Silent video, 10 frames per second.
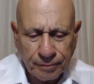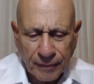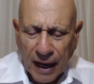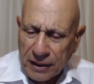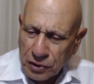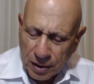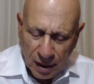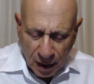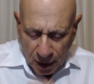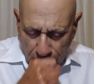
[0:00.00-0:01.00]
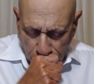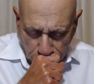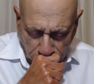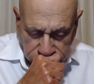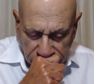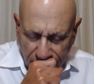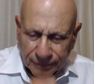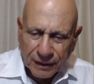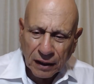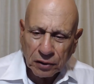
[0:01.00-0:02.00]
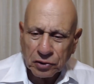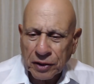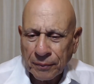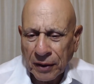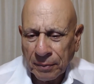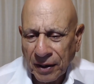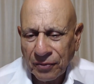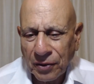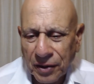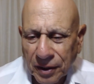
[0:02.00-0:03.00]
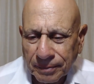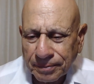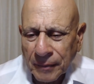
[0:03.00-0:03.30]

I said, got a little something in my throat here.